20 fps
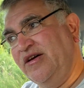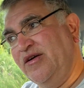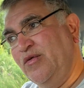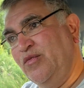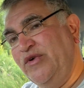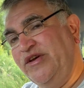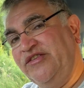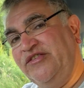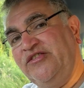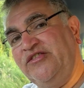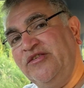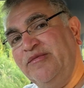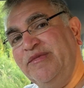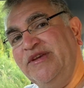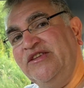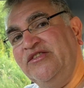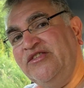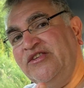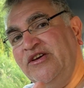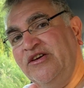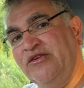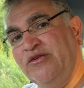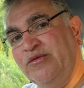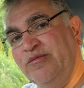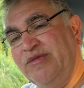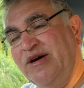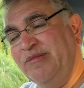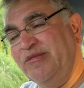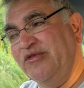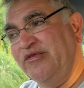with some internal
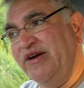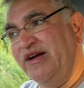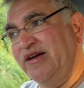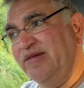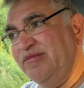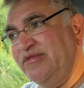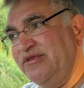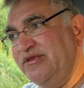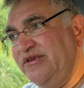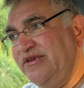bubble wrap.